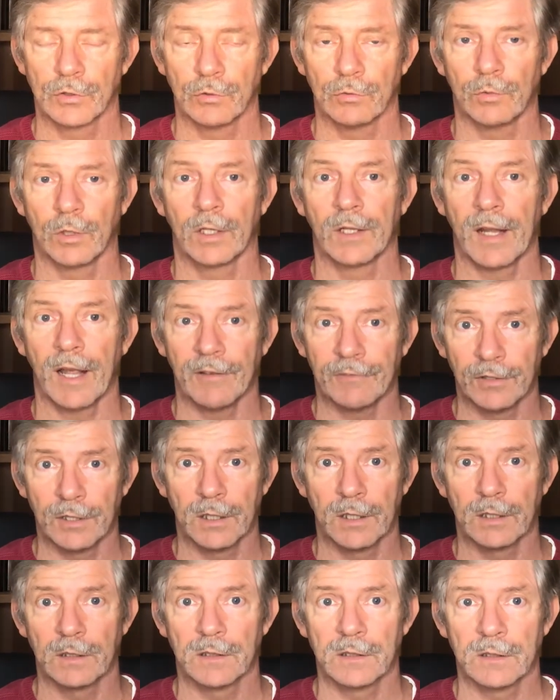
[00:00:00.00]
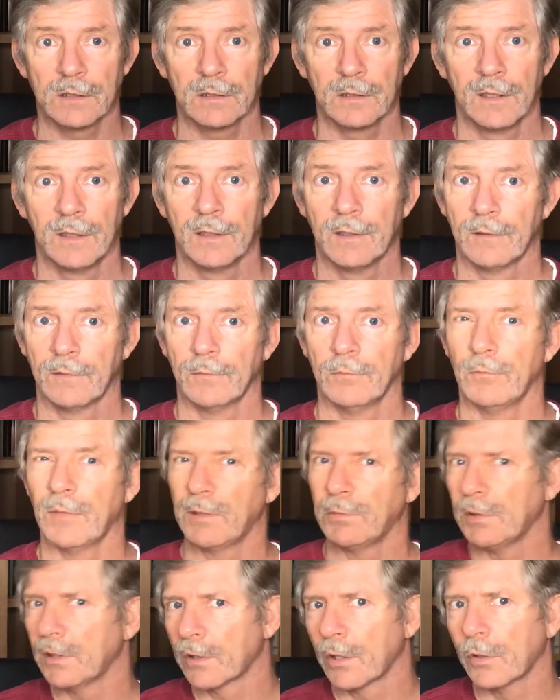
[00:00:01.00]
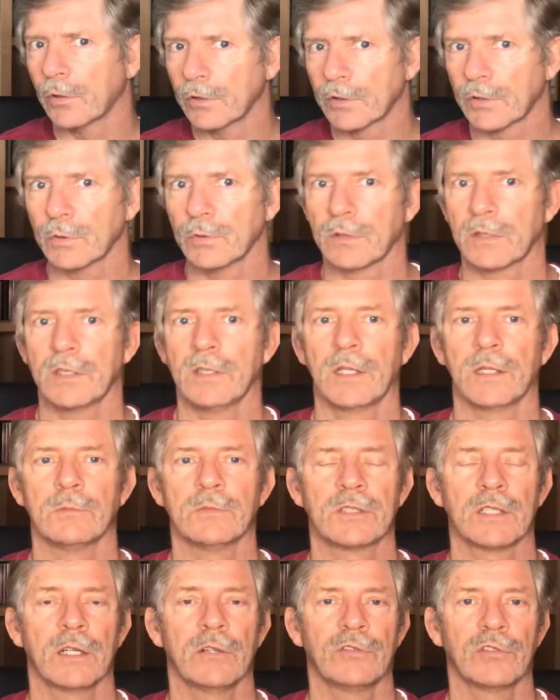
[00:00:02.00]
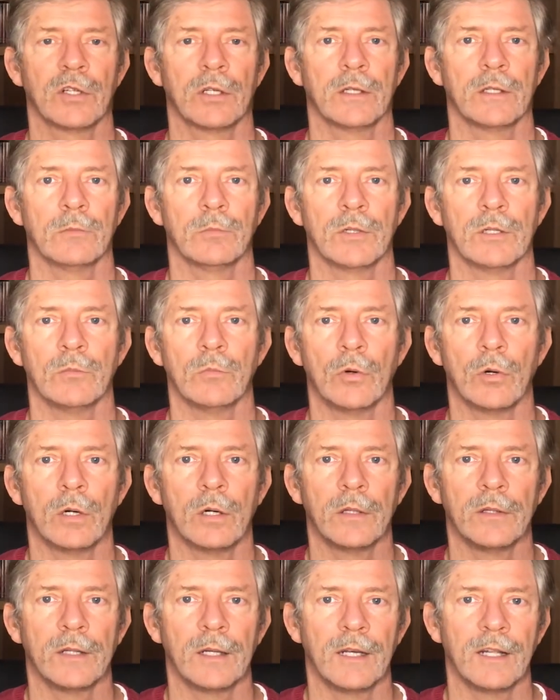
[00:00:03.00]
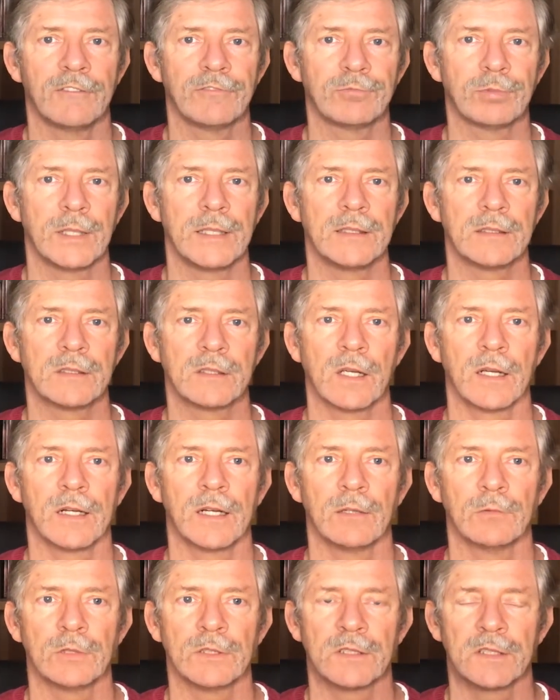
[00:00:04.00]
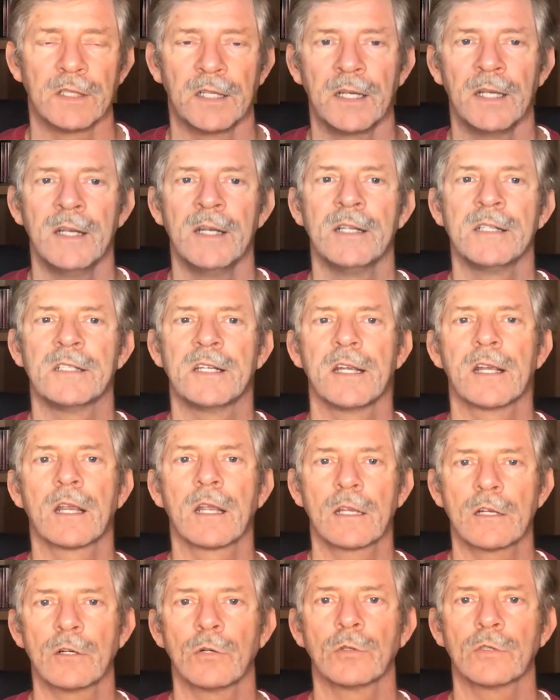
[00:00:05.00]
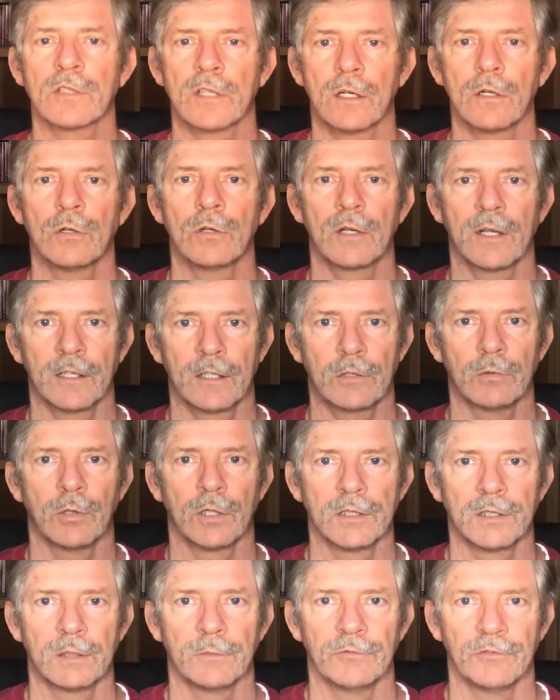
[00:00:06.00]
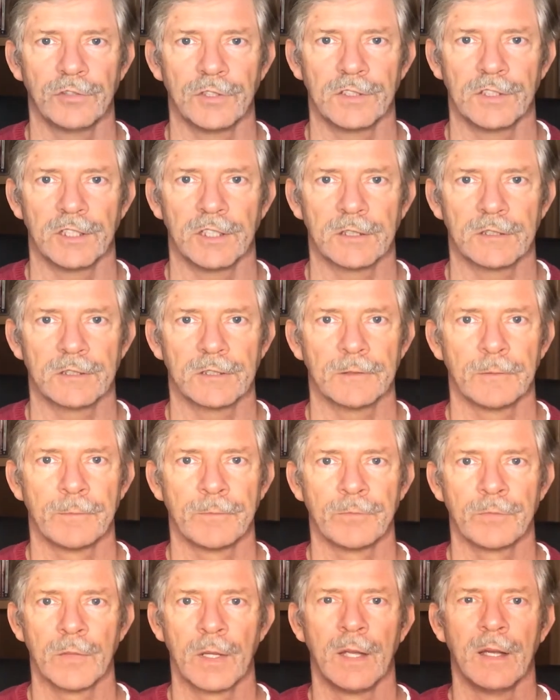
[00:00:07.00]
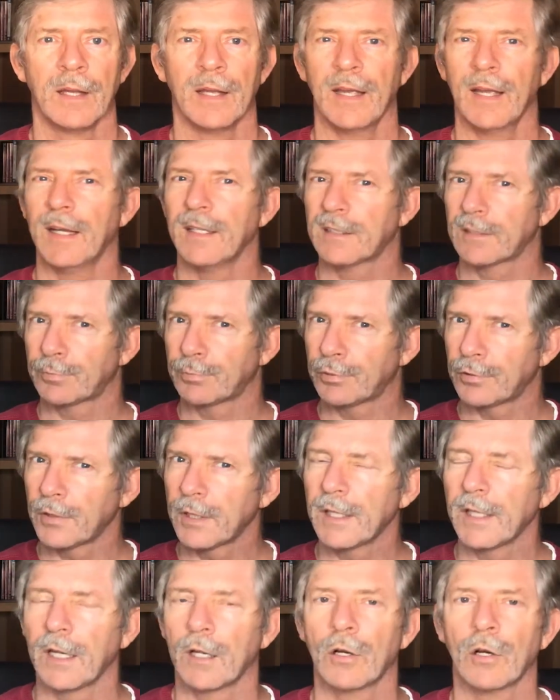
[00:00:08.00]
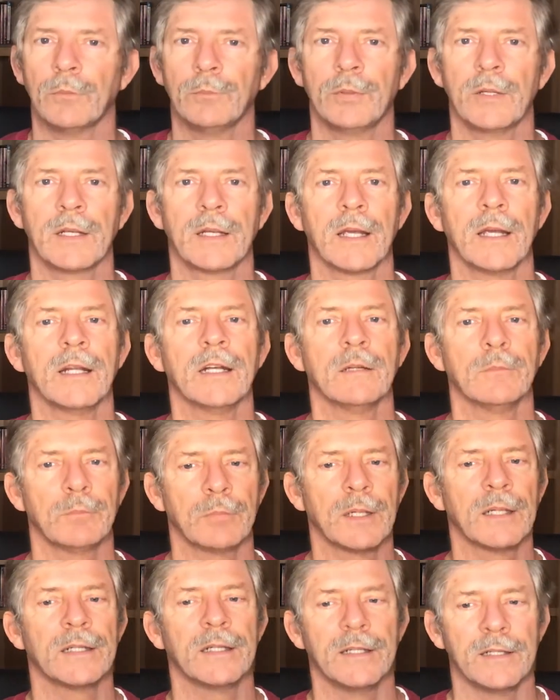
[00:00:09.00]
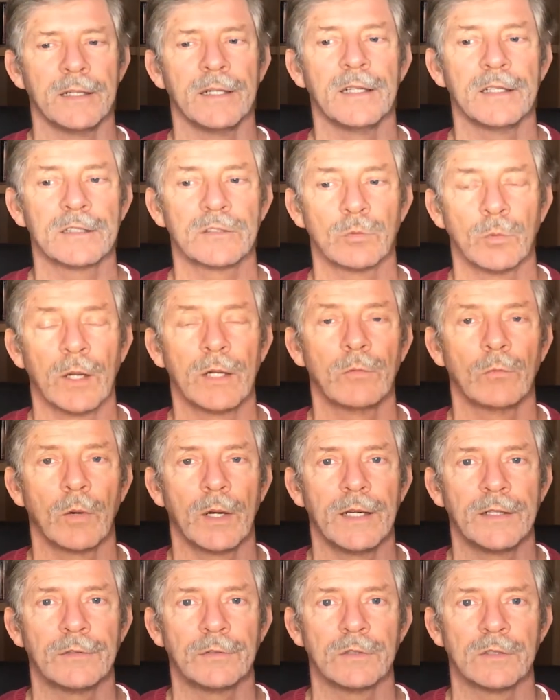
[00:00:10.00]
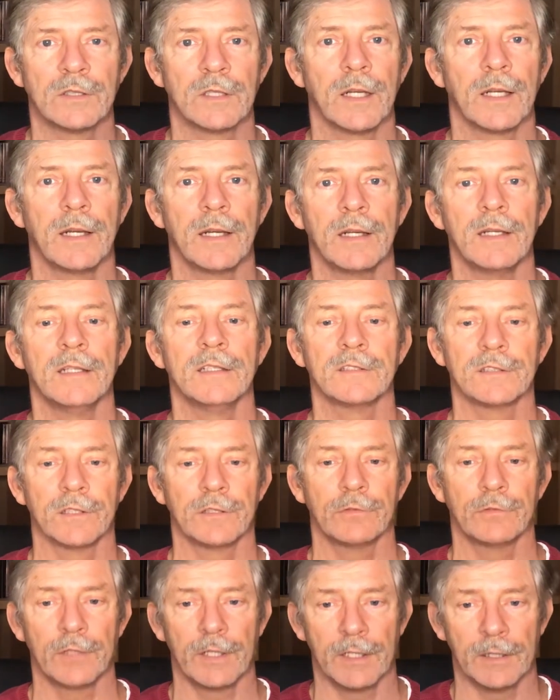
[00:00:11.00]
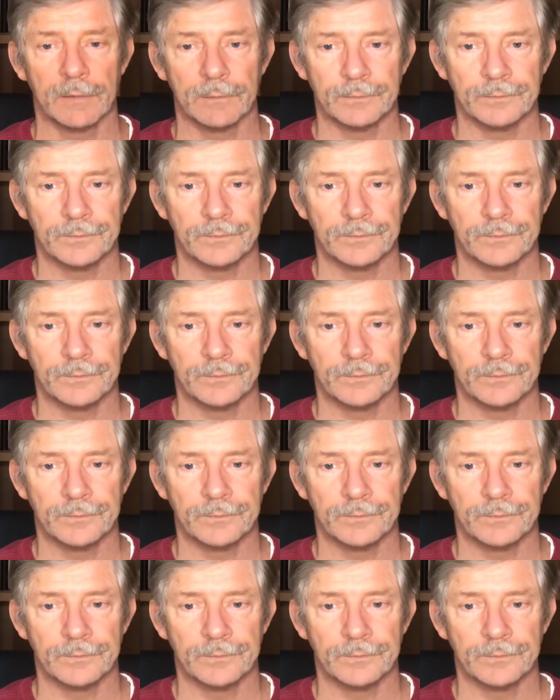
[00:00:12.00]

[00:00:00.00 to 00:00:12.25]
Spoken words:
who want evidence, maybe those who see themselves a little bit more on the left brain side, I would say, take a closer look at quantum physics. It's pretty complicated, but it is one way to say, is it real?